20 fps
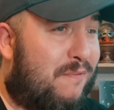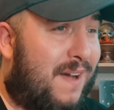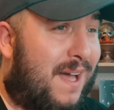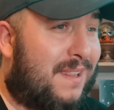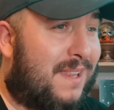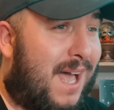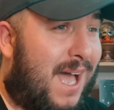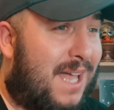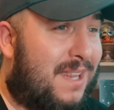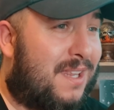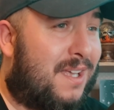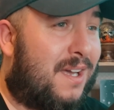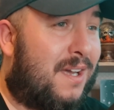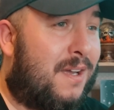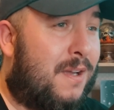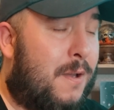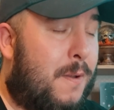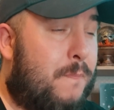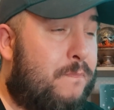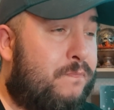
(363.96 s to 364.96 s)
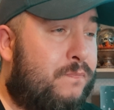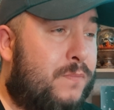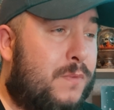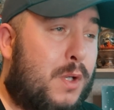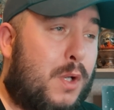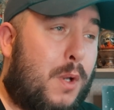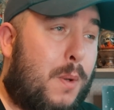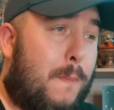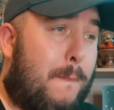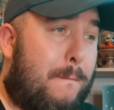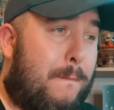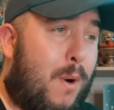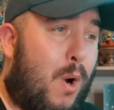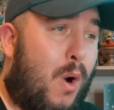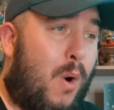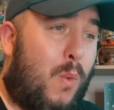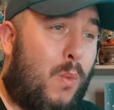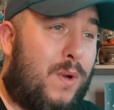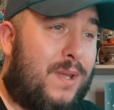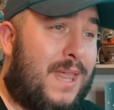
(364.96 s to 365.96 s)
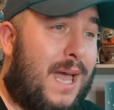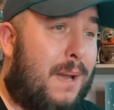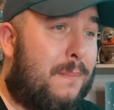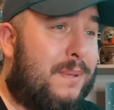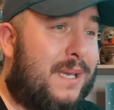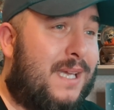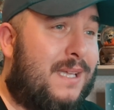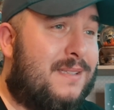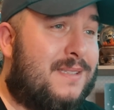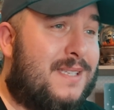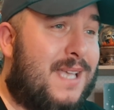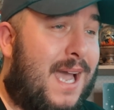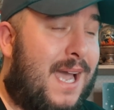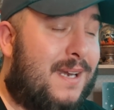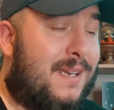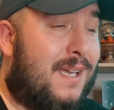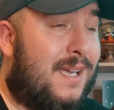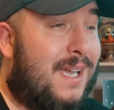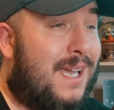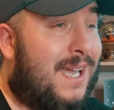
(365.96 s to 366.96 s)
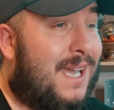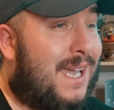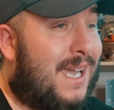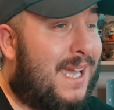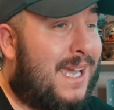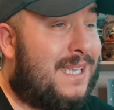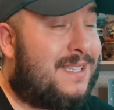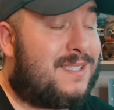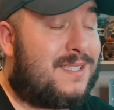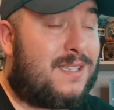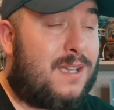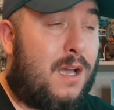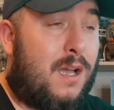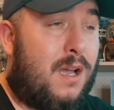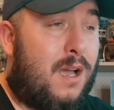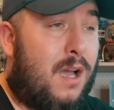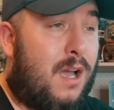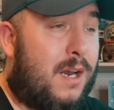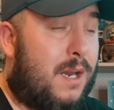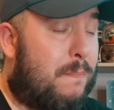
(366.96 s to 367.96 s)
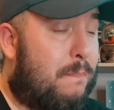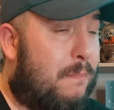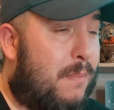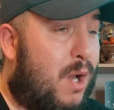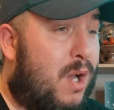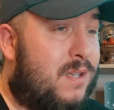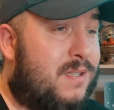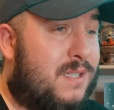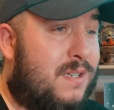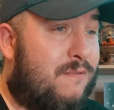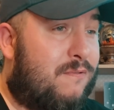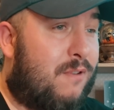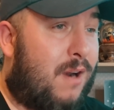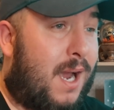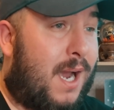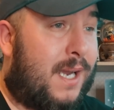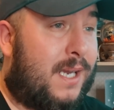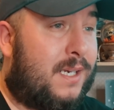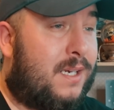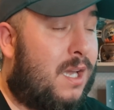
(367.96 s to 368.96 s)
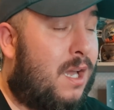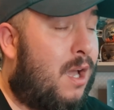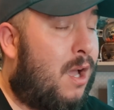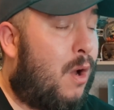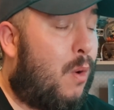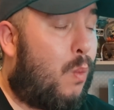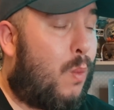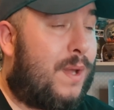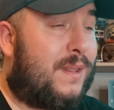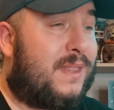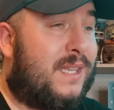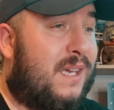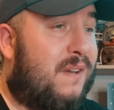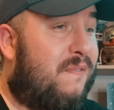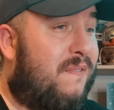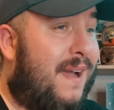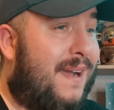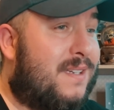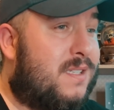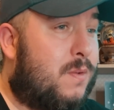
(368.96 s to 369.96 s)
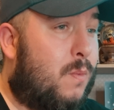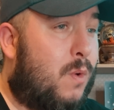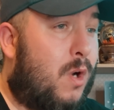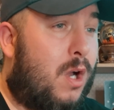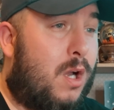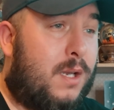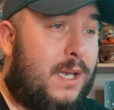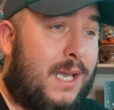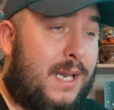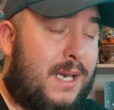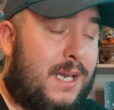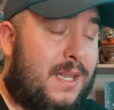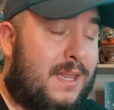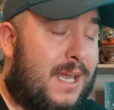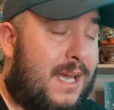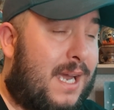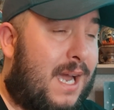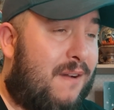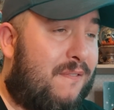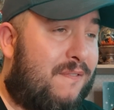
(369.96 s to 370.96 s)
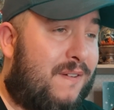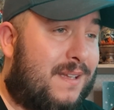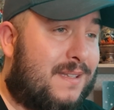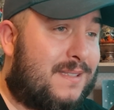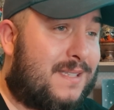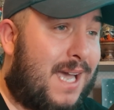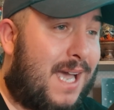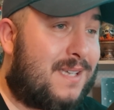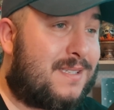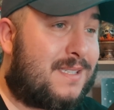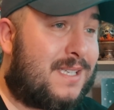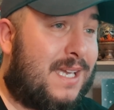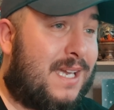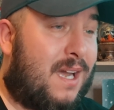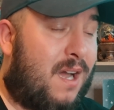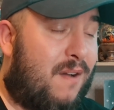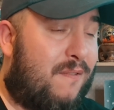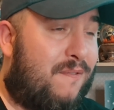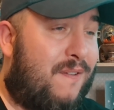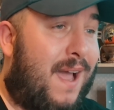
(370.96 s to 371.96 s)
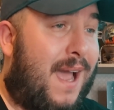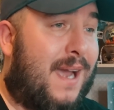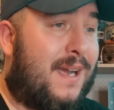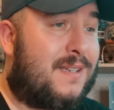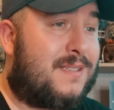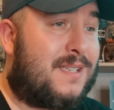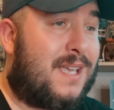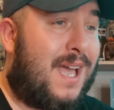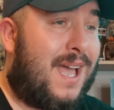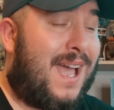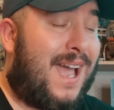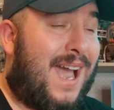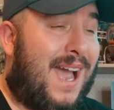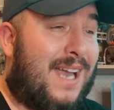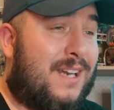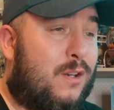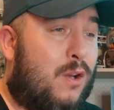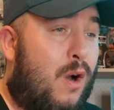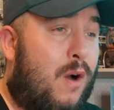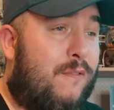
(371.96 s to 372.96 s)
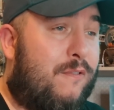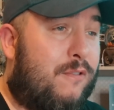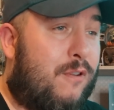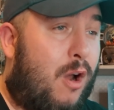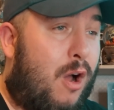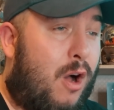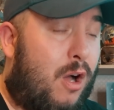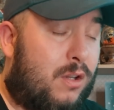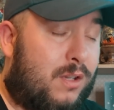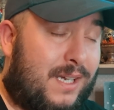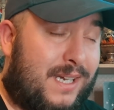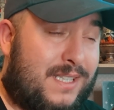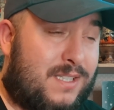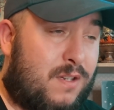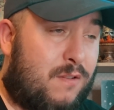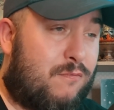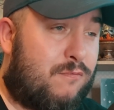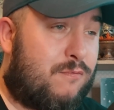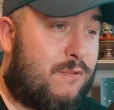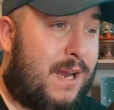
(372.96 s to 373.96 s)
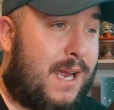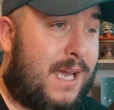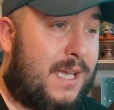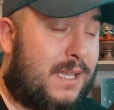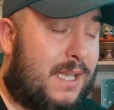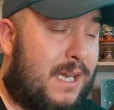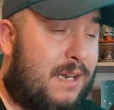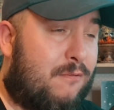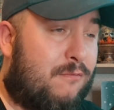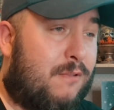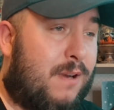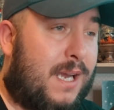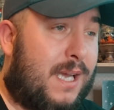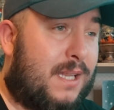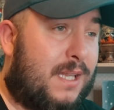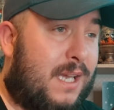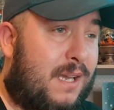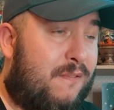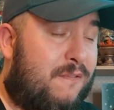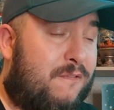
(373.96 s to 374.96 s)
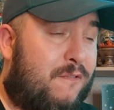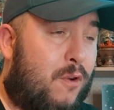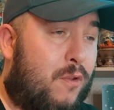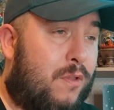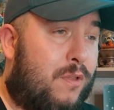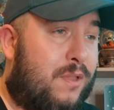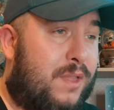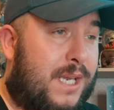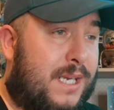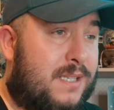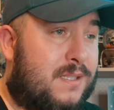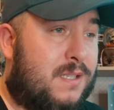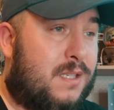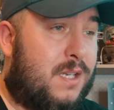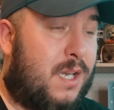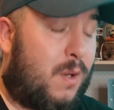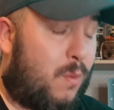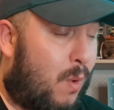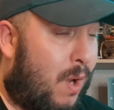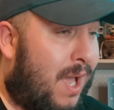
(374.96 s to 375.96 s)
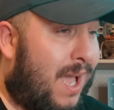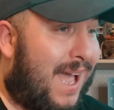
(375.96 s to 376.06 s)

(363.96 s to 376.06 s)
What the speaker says: Valhalla. But with that being said, it's an immersive ride. When the effects are working, they are fantastic effects, and overall it's a really, really fun thing to do,